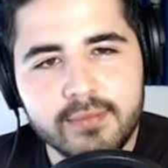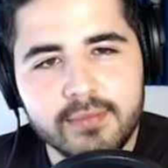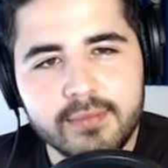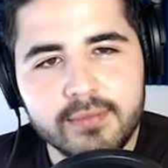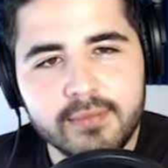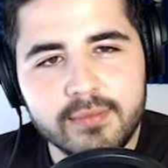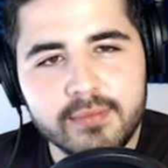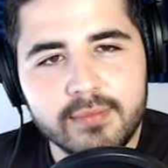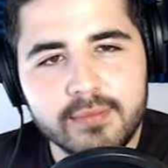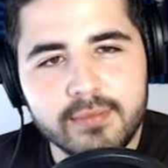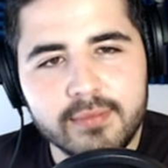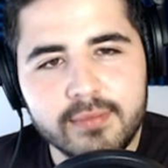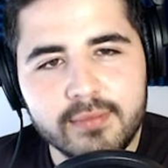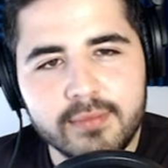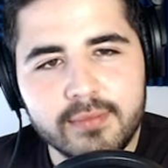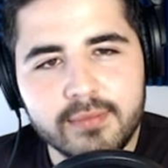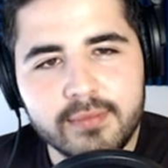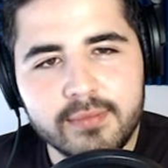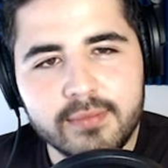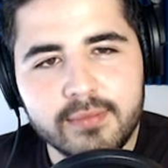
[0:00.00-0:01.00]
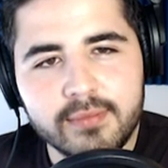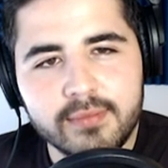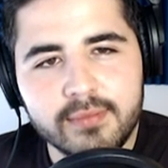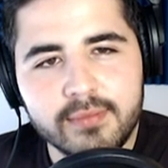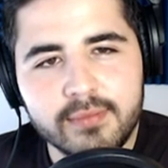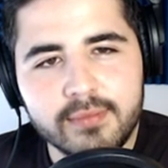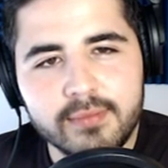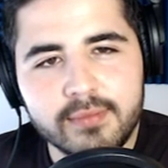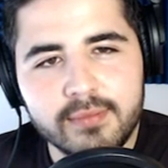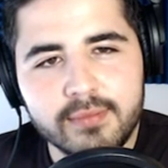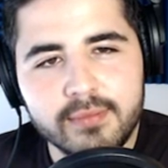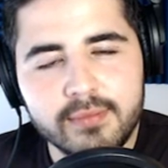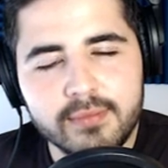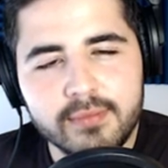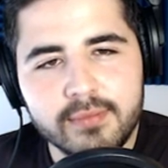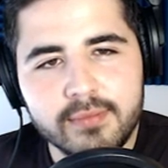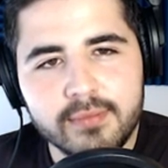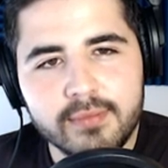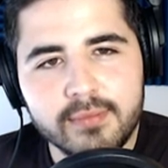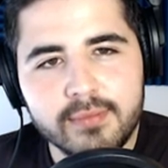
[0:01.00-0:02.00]

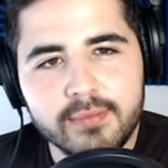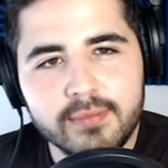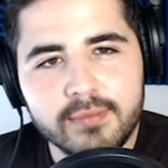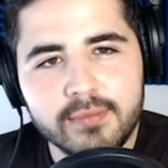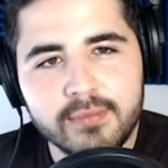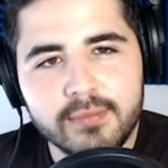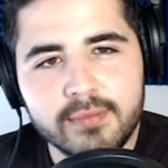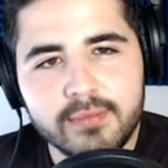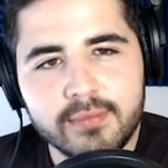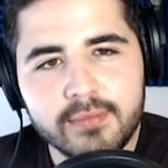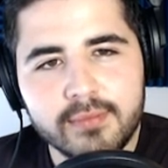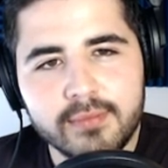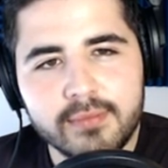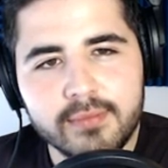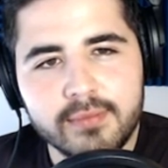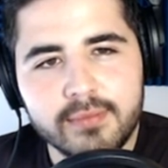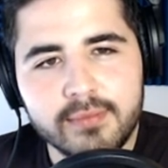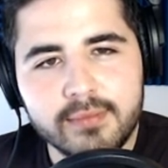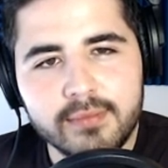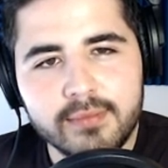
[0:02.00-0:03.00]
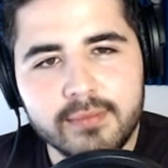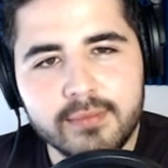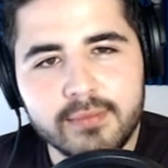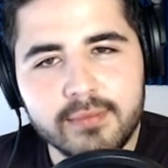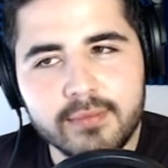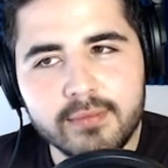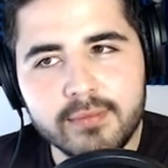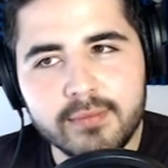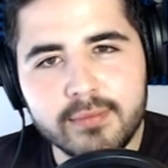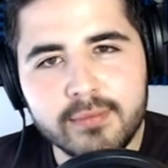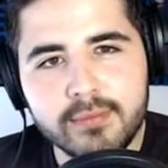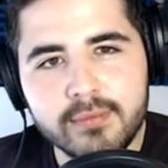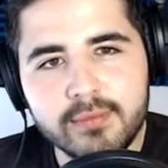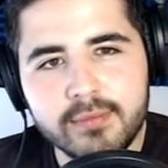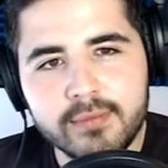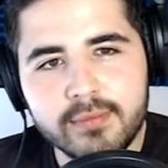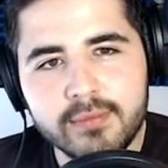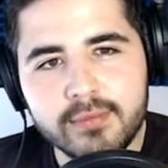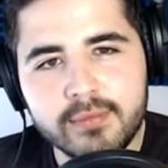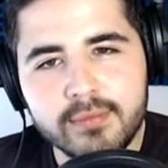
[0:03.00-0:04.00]

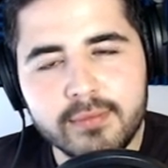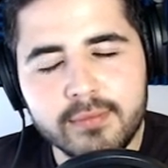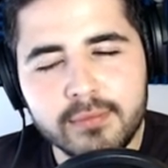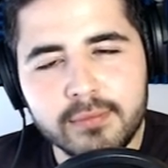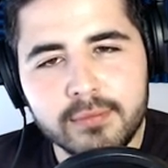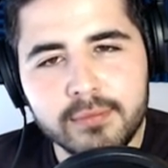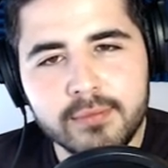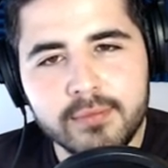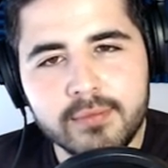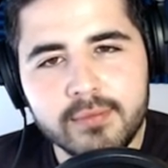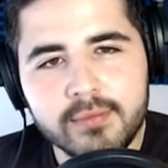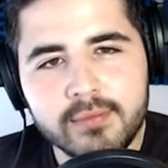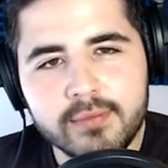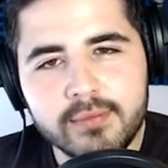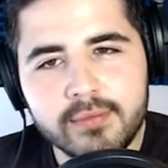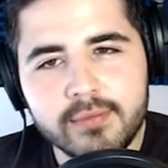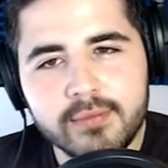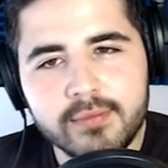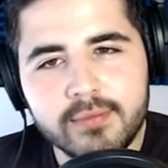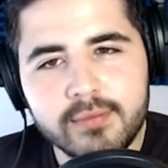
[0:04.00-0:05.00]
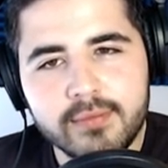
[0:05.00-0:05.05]
This person isn't speaking.